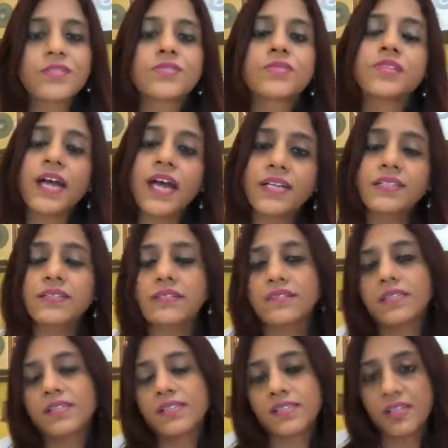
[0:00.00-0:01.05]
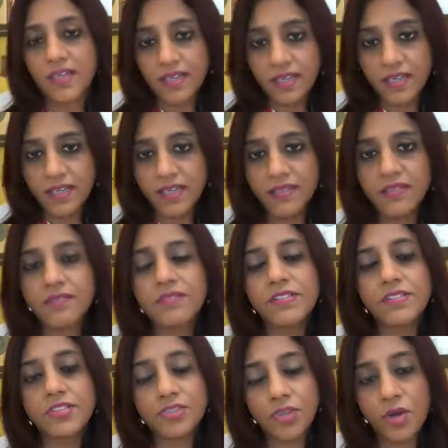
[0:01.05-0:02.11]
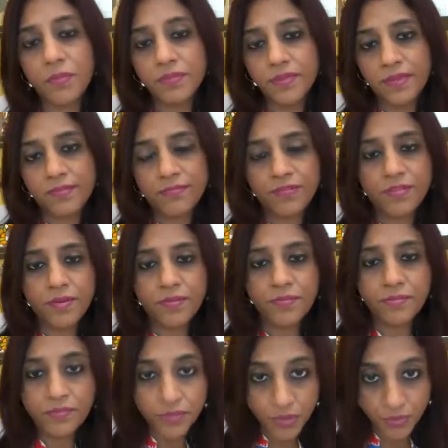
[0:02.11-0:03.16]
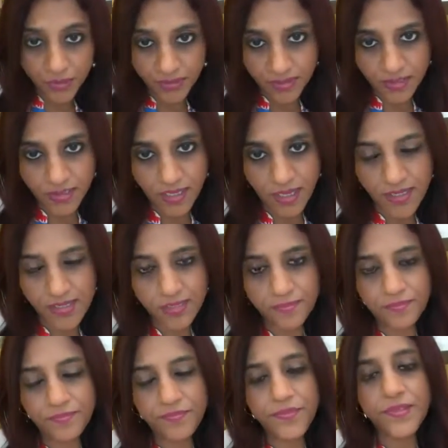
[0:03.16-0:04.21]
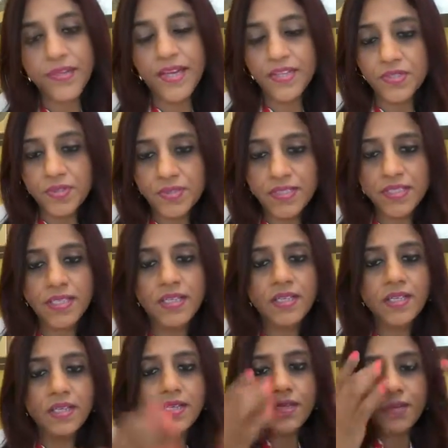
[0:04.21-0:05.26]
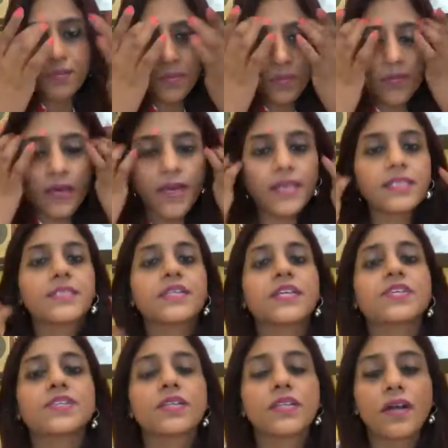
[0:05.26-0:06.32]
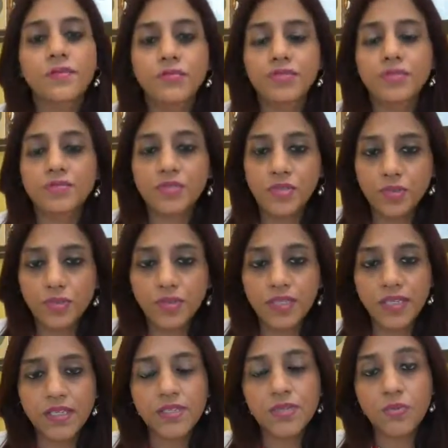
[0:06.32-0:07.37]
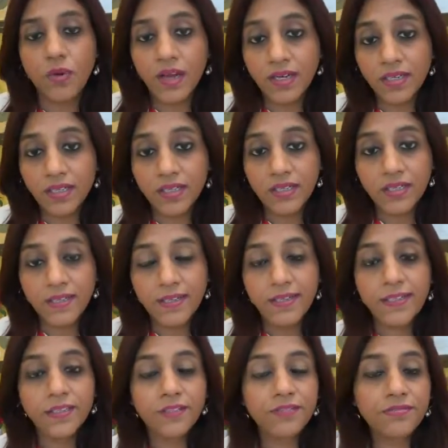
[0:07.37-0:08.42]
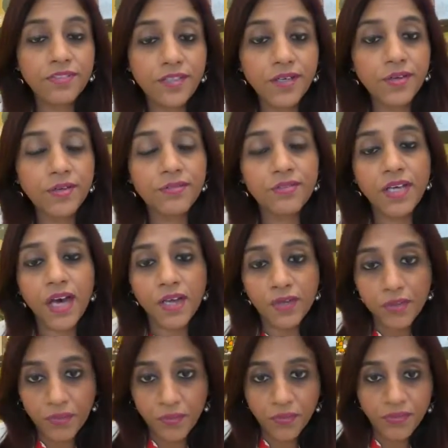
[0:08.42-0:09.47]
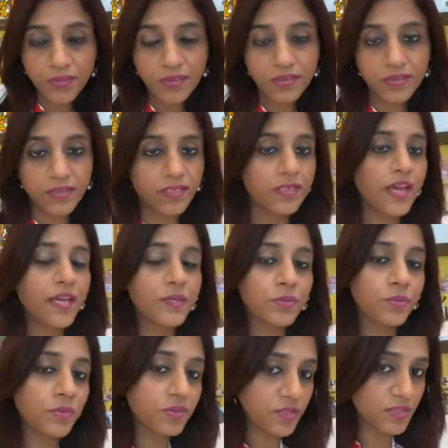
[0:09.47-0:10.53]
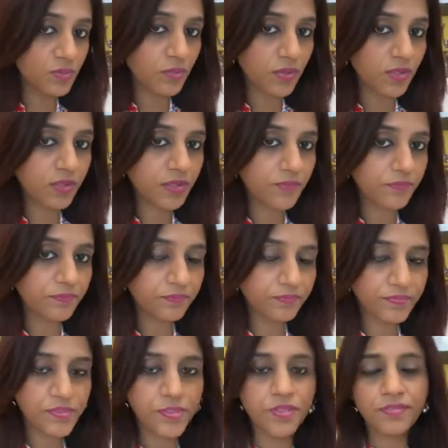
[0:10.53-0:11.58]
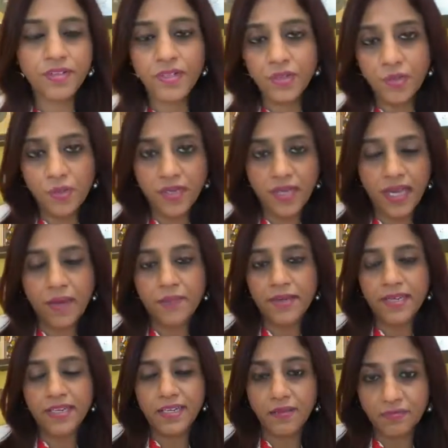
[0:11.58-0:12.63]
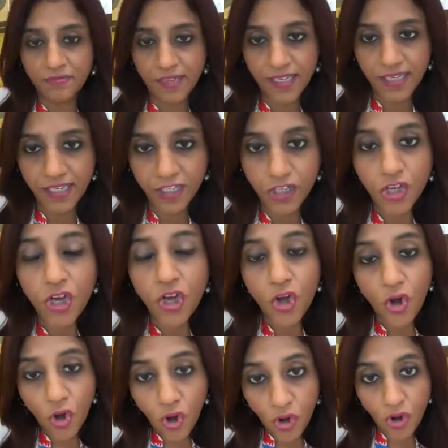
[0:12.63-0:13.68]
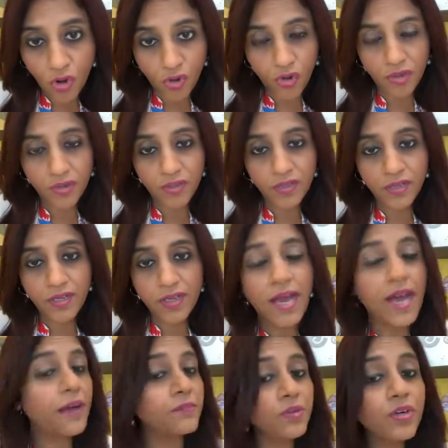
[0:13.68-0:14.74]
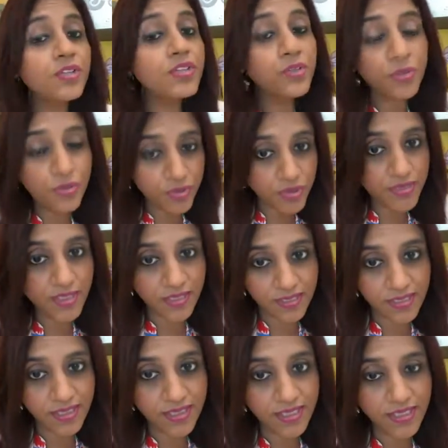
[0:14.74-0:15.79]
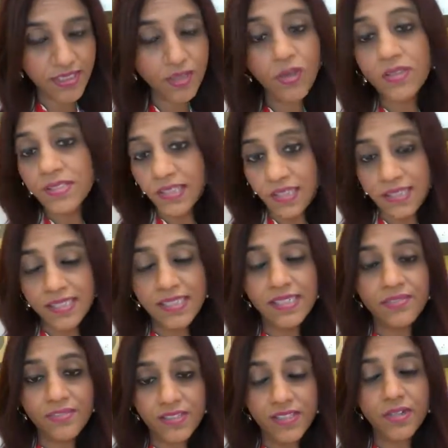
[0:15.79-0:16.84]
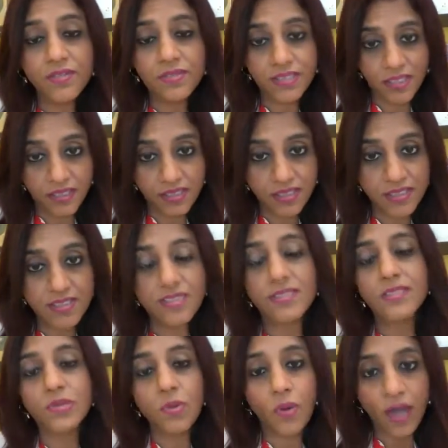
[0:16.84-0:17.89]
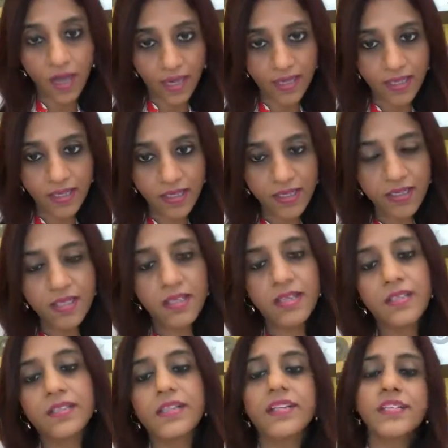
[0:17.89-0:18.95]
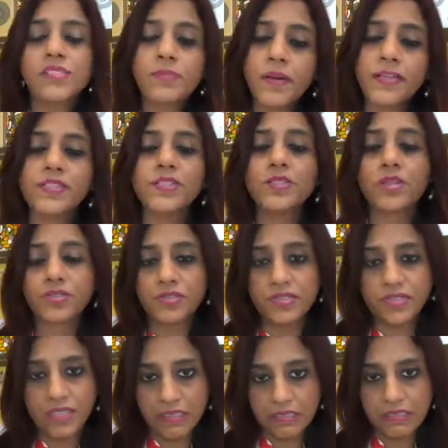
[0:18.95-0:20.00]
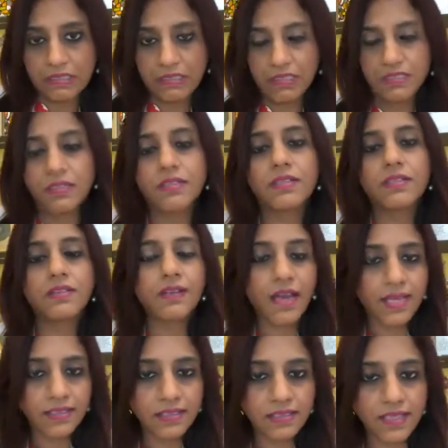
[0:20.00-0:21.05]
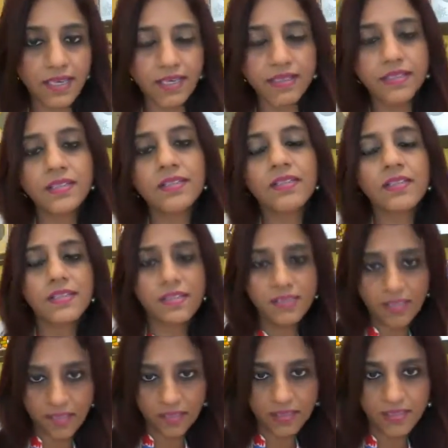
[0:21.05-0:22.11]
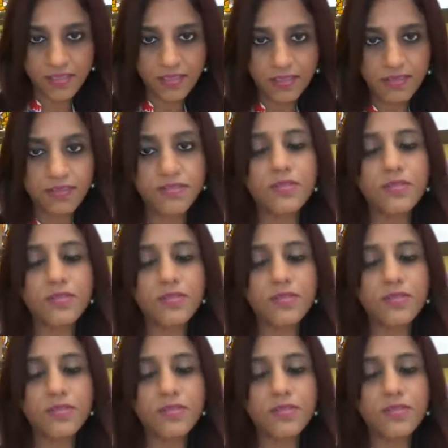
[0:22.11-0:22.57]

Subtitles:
So that is again will stop them from doing the task. So as you see, procrastination comes from two things. One, the fear of the unknown, that I don't know this work, so if I do it, I may end up failing. Or I'm not used to succeeding, or fear of success is so high that it's better not to succeed rather than succeed.